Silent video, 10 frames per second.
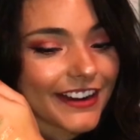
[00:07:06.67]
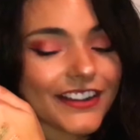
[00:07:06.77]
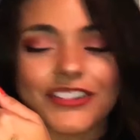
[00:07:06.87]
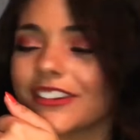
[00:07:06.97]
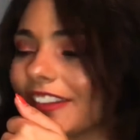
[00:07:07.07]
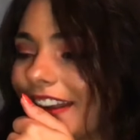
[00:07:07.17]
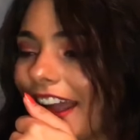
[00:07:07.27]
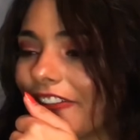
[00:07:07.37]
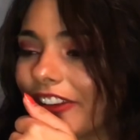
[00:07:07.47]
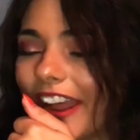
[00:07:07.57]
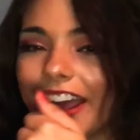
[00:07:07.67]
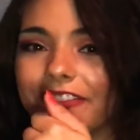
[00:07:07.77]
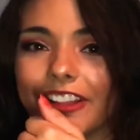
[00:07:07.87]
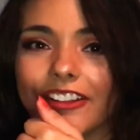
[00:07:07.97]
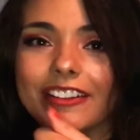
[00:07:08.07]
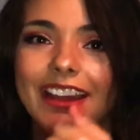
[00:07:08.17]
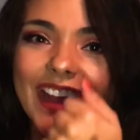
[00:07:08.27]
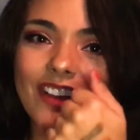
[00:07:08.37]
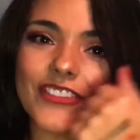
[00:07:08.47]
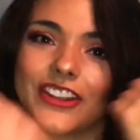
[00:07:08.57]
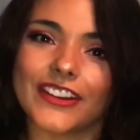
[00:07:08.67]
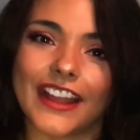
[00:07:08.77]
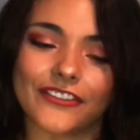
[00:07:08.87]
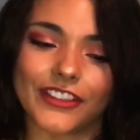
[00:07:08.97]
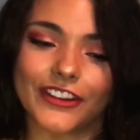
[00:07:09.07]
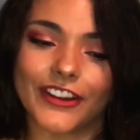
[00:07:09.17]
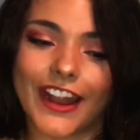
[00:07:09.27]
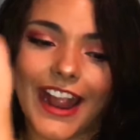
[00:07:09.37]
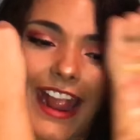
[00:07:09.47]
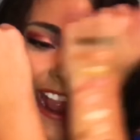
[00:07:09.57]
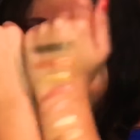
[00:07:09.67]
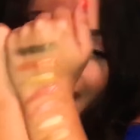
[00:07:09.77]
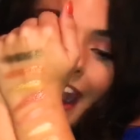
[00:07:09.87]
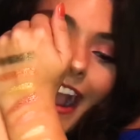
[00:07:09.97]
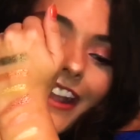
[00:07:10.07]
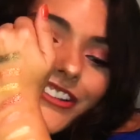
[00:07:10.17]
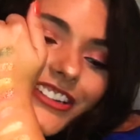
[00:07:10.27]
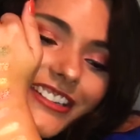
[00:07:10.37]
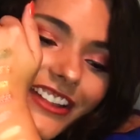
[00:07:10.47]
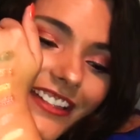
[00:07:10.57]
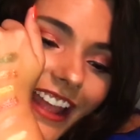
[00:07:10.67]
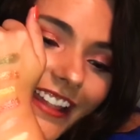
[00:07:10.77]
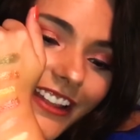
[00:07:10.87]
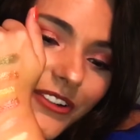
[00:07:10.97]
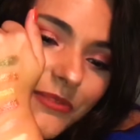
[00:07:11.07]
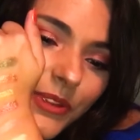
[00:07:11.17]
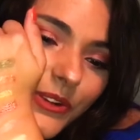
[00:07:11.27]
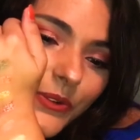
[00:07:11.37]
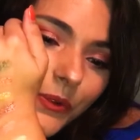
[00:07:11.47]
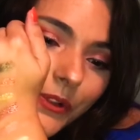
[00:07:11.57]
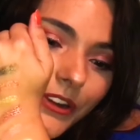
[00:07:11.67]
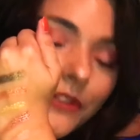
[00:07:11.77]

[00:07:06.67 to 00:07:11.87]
I should have done half and half, not like half here and half here. I should have done that. That would have been cooler.